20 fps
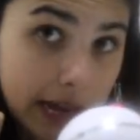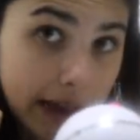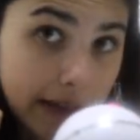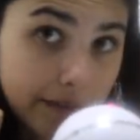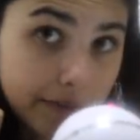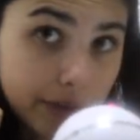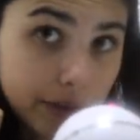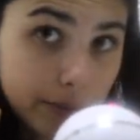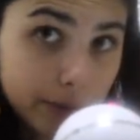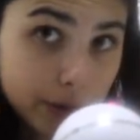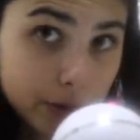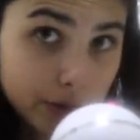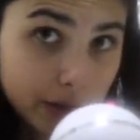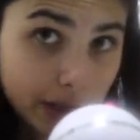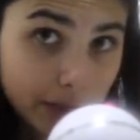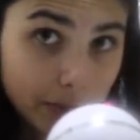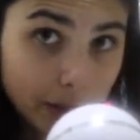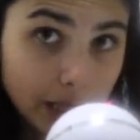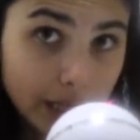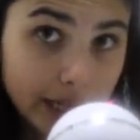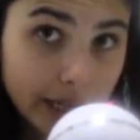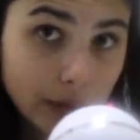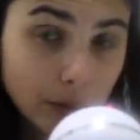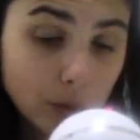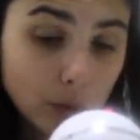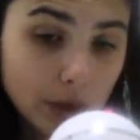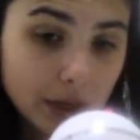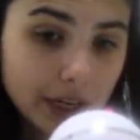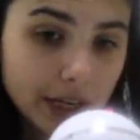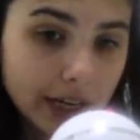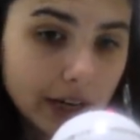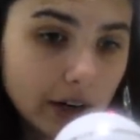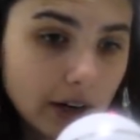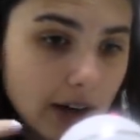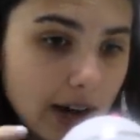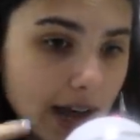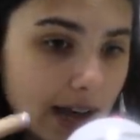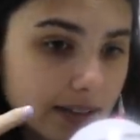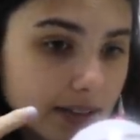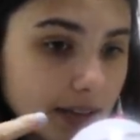have the music playing in one
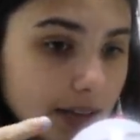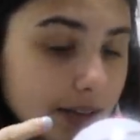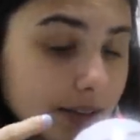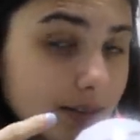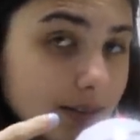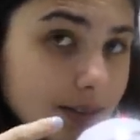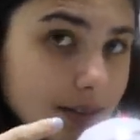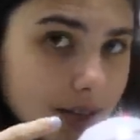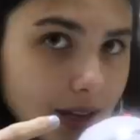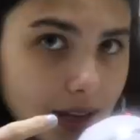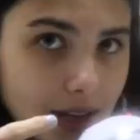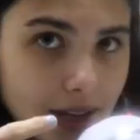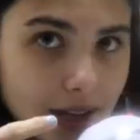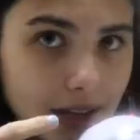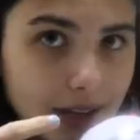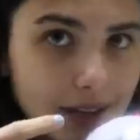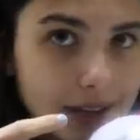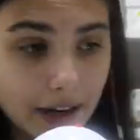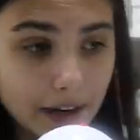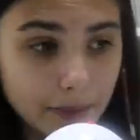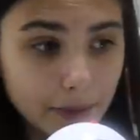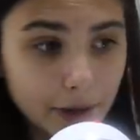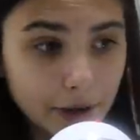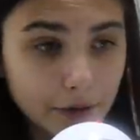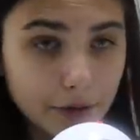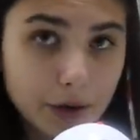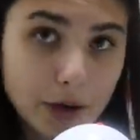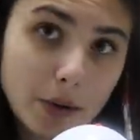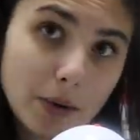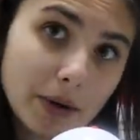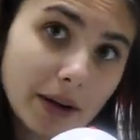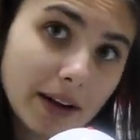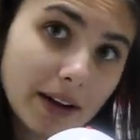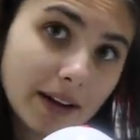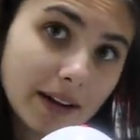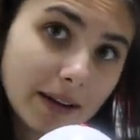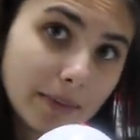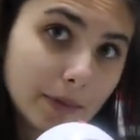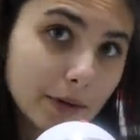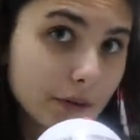ear as I sing, and I'm gonna record
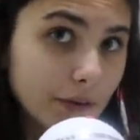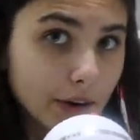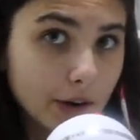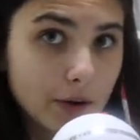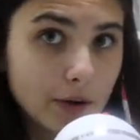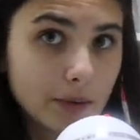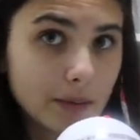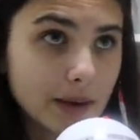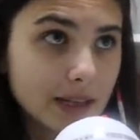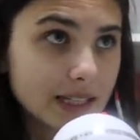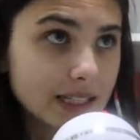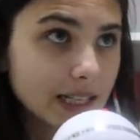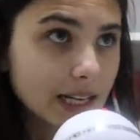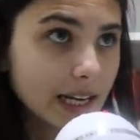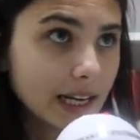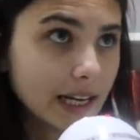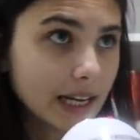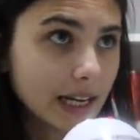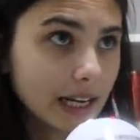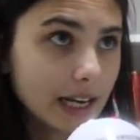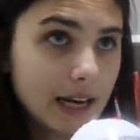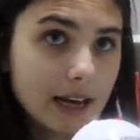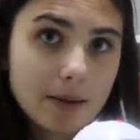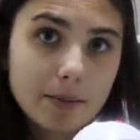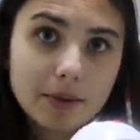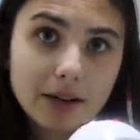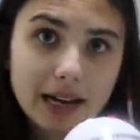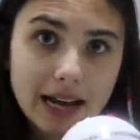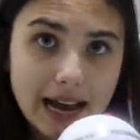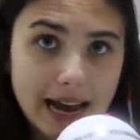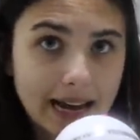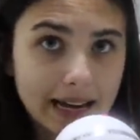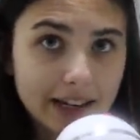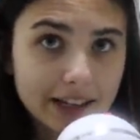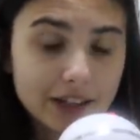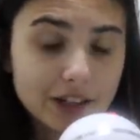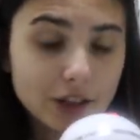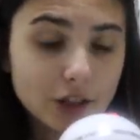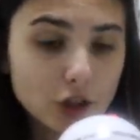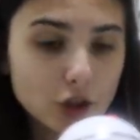it. I'm gonna record my singing. I'm gonna add
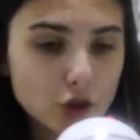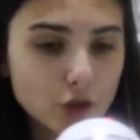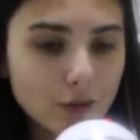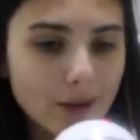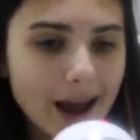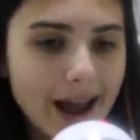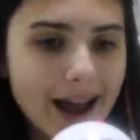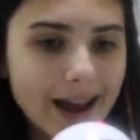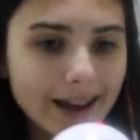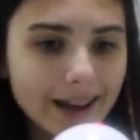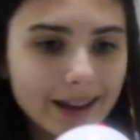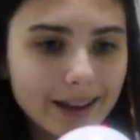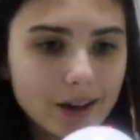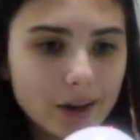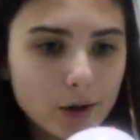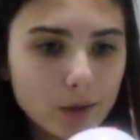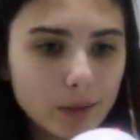it to the track.